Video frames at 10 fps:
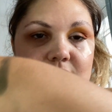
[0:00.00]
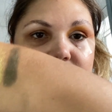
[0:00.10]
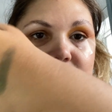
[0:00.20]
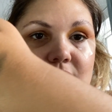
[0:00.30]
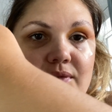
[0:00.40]
I
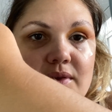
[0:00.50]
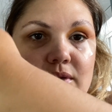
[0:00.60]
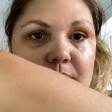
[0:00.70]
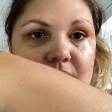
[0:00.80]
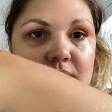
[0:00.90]
don't know if it's got
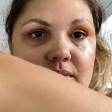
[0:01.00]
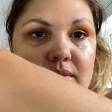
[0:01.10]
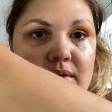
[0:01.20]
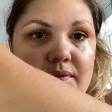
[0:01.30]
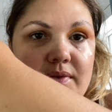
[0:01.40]
a bit of a
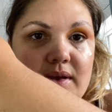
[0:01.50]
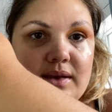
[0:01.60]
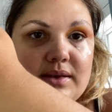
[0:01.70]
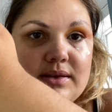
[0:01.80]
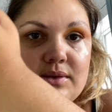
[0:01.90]

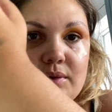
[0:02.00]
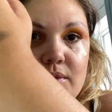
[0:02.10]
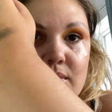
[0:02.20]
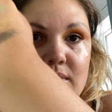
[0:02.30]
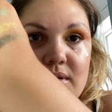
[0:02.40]
reflex or
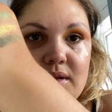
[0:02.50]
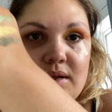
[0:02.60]
not.